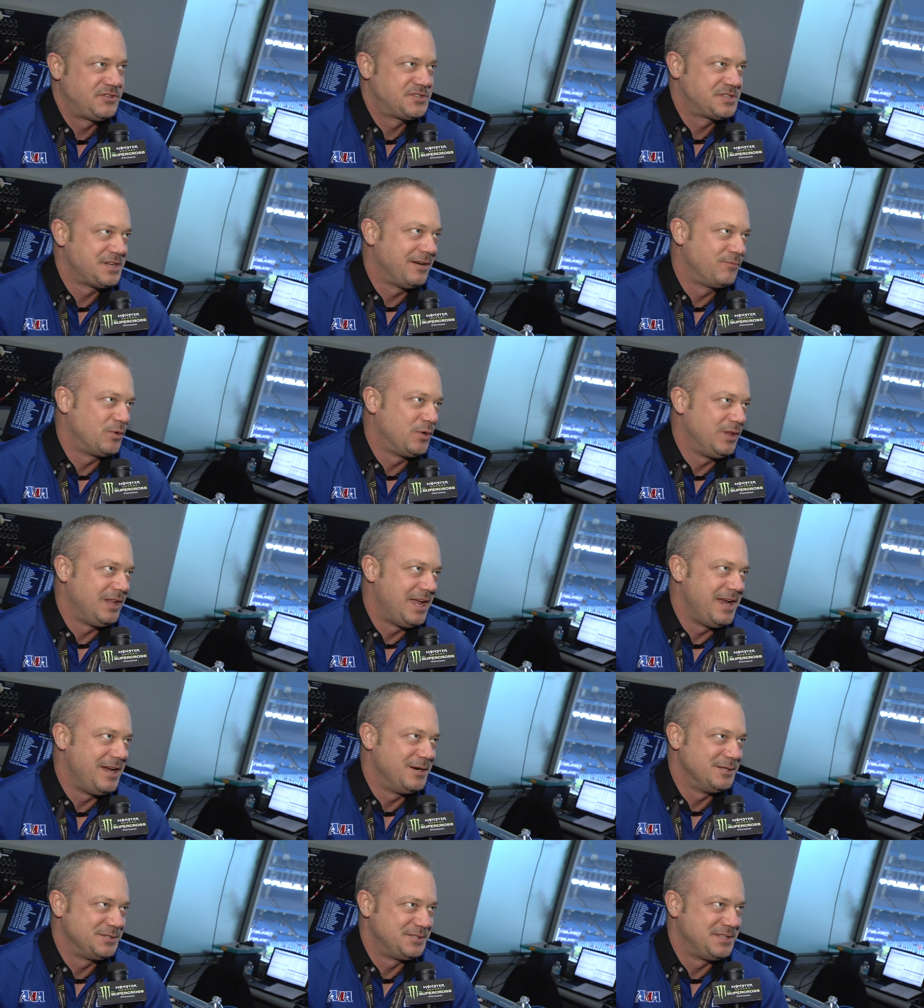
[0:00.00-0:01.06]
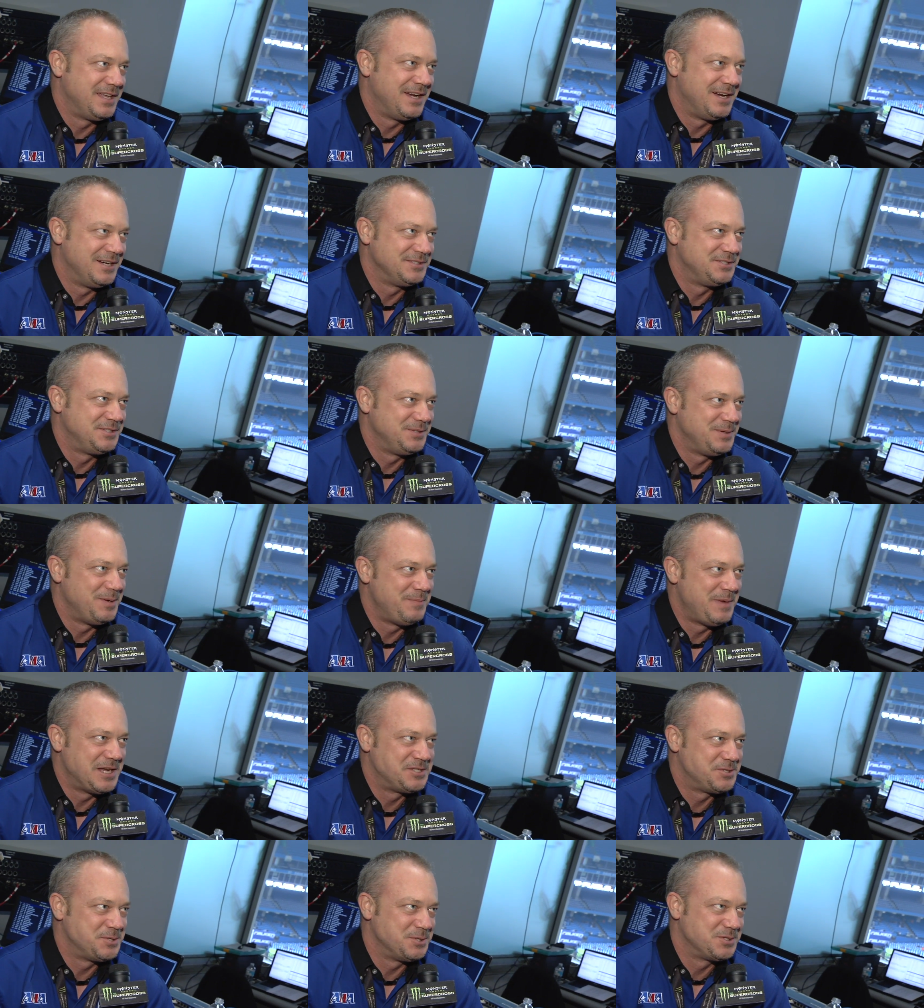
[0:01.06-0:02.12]
several layers there to uh,
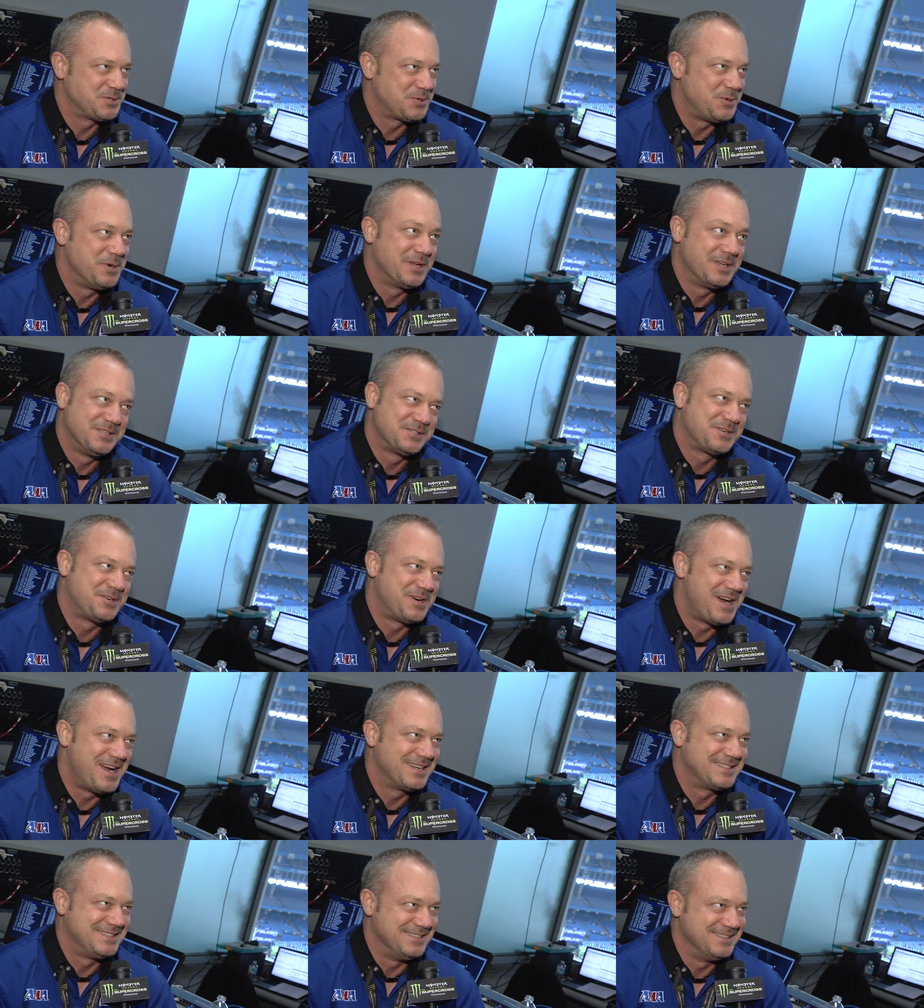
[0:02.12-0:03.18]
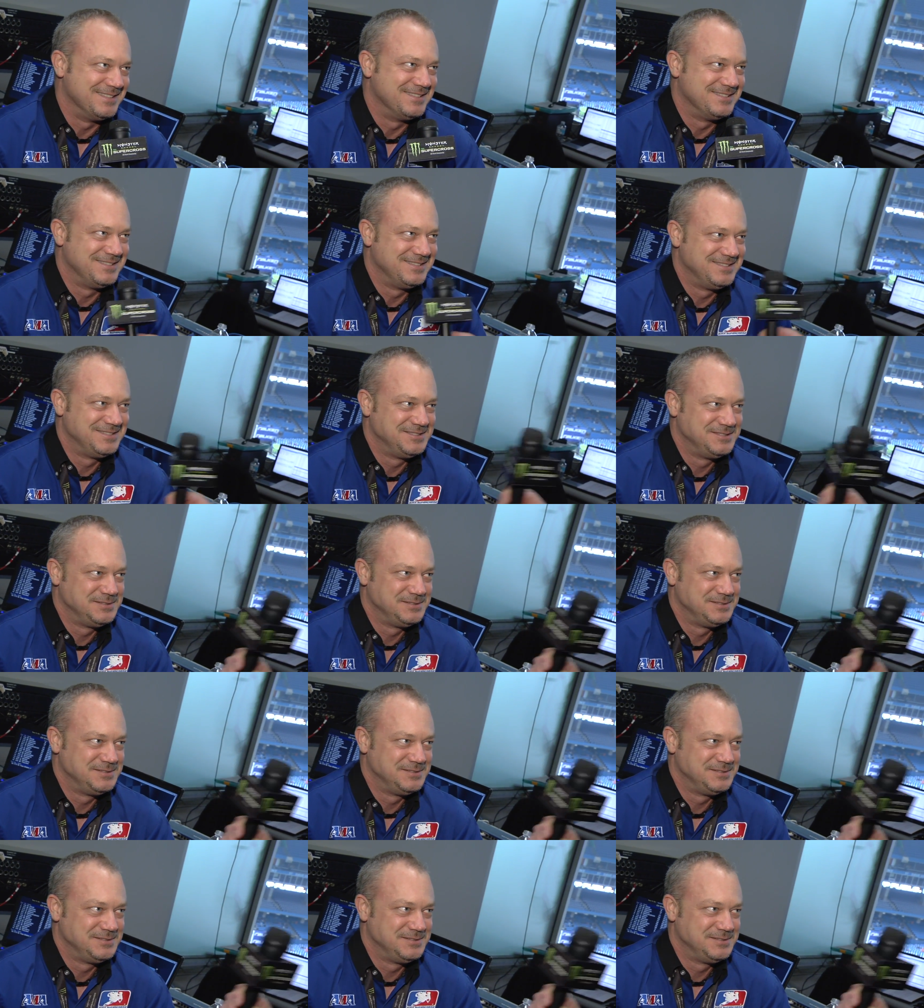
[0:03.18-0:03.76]
make sure scoring is correct. She's